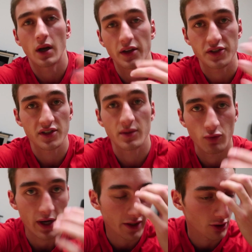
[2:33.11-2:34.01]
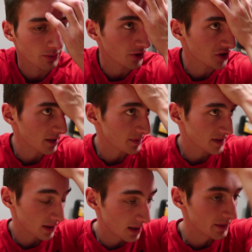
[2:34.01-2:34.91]
Alright, so just some regular
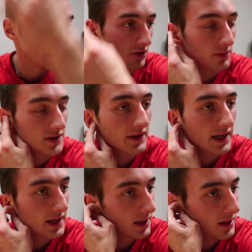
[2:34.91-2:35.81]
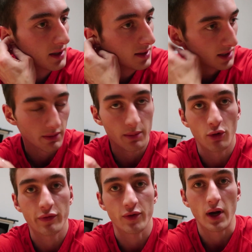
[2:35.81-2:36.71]
push-ups. In terms of getting a little bit
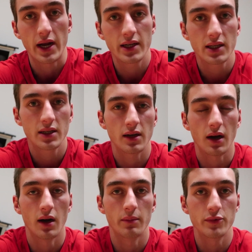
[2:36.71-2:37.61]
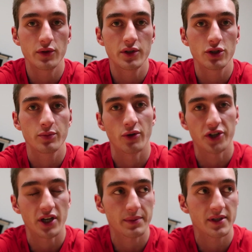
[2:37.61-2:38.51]
more variety, you can do
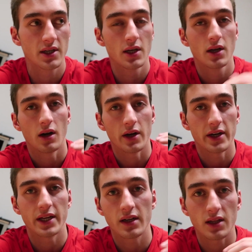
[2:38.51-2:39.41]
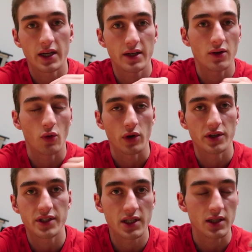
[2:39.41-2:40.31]
push-ups on an incline
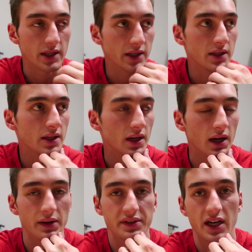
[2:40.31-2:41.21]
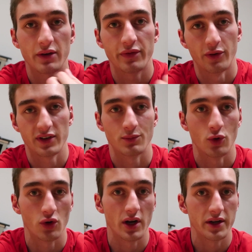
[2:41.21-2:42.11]
or a decline to kind of focus
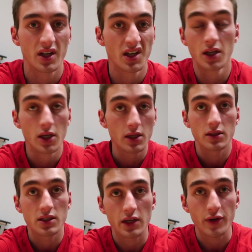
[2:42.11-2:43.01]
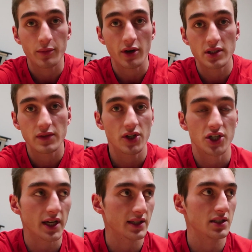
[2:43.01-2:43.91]
more on different parts of
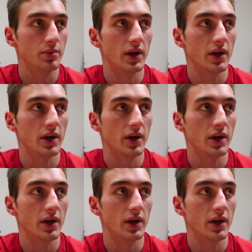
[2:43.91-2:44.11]
your chest.